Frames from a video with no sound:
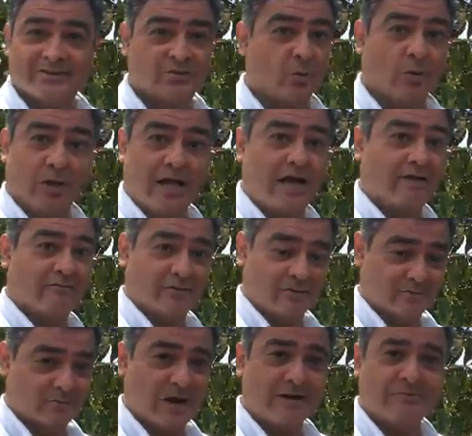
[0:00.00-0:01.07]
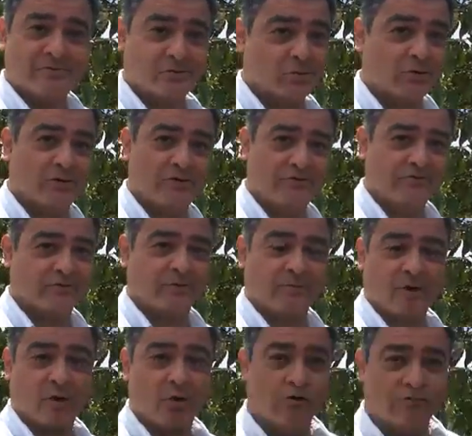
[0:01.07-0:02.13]
So we'll have our ripes sorted from
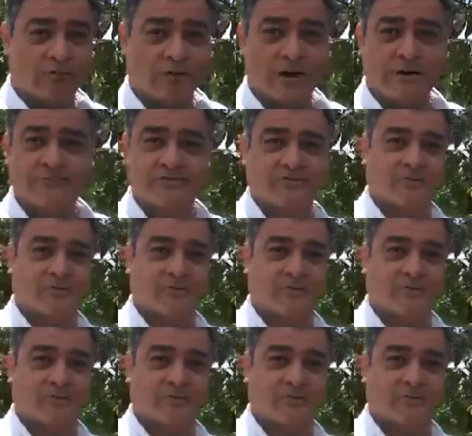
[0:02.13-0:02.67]
our overripes,